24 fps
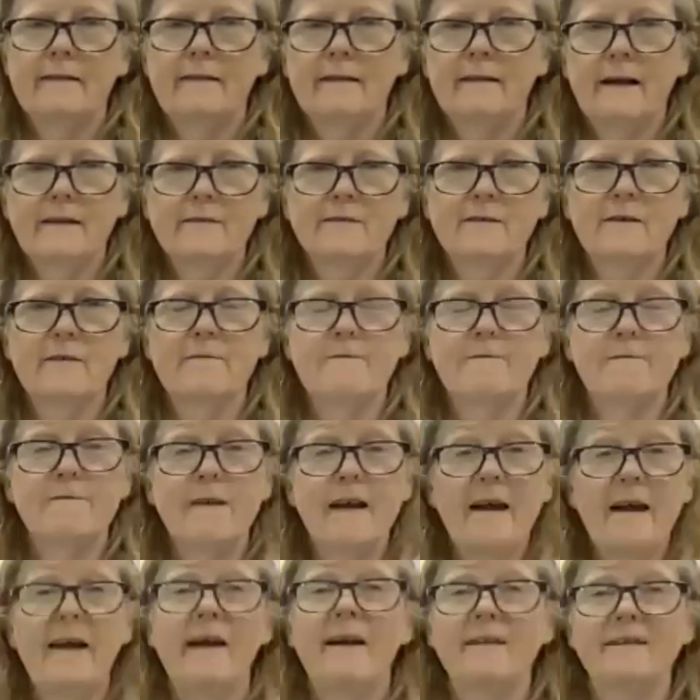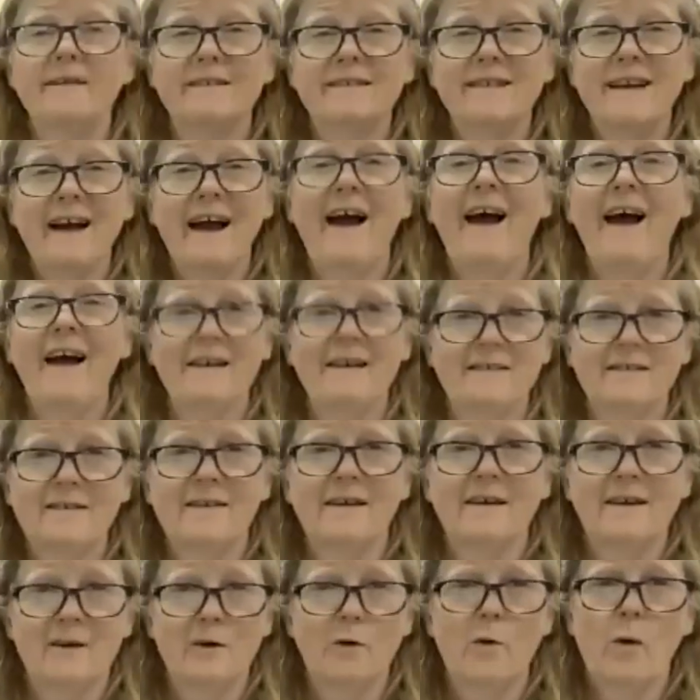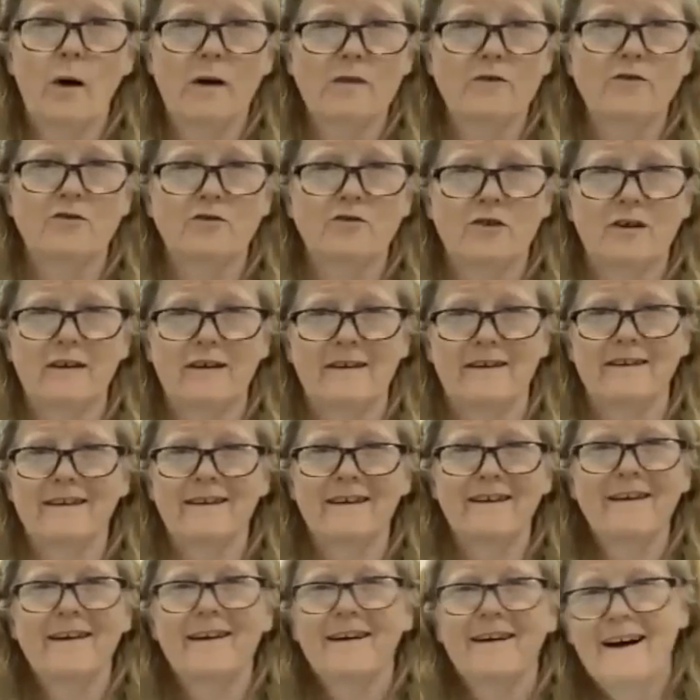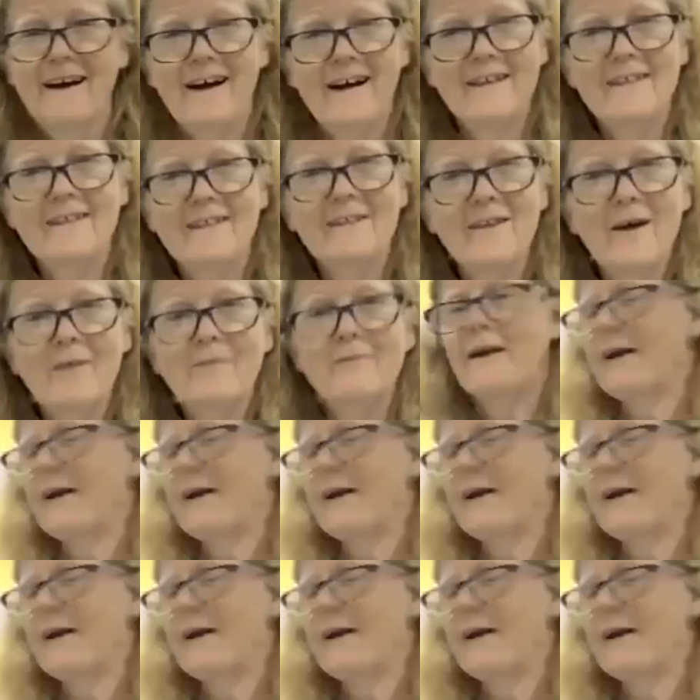That's a fantastic question. I love